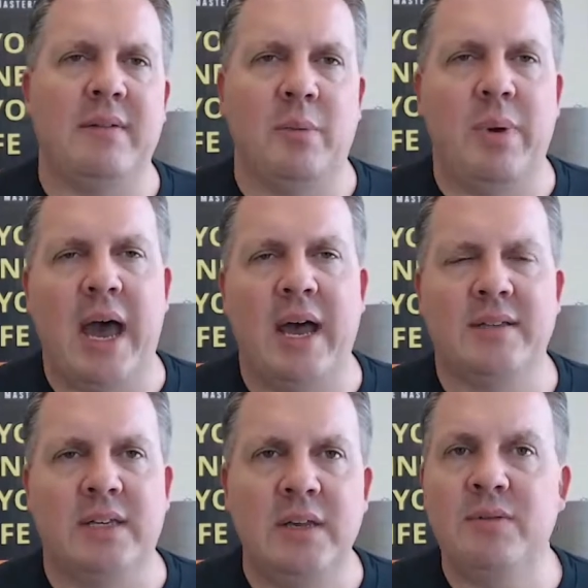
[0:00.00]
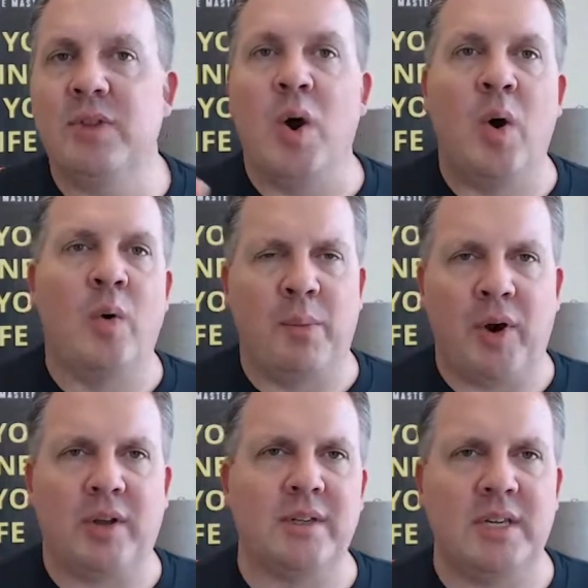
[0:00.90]
the past, even though the
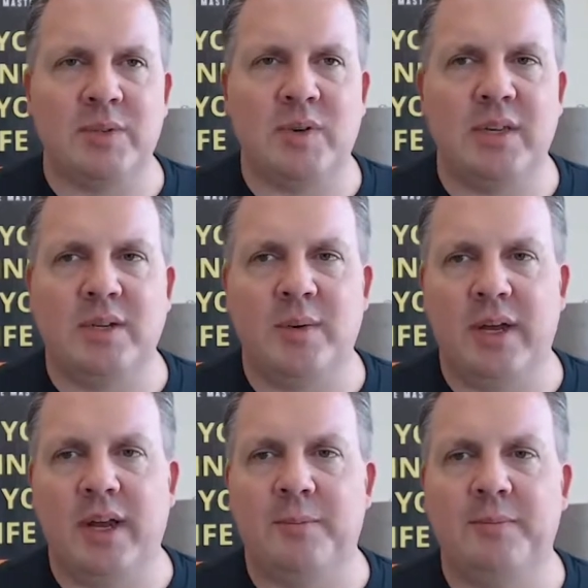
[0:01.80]
market seems crazy right now.